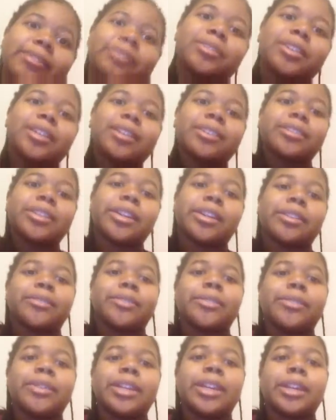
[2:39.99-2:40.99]
Hopefully I'll think
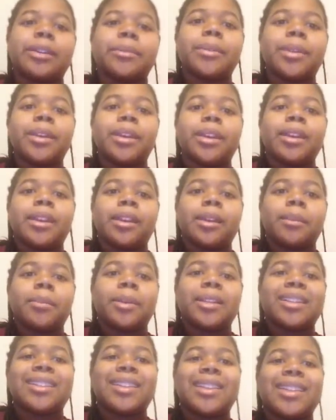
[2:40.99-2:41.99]
of a video.
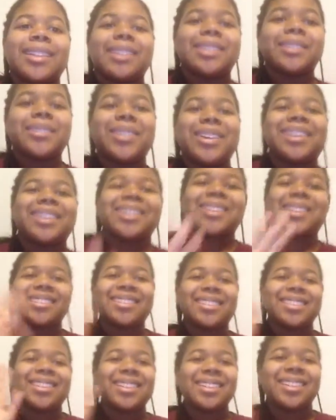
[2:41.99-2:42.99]
But anyway,
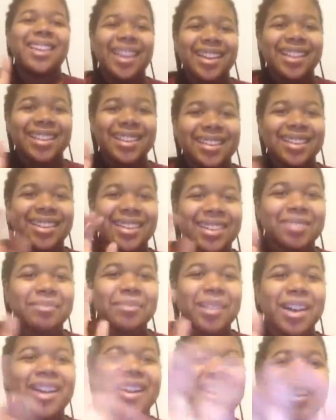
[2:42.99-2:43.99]
see you later.
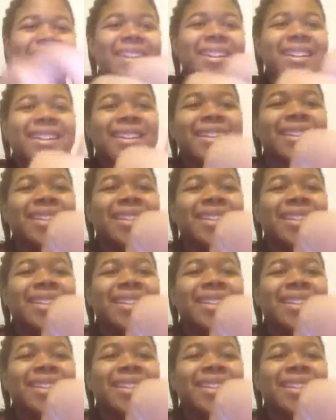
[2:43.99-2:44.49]
Bye.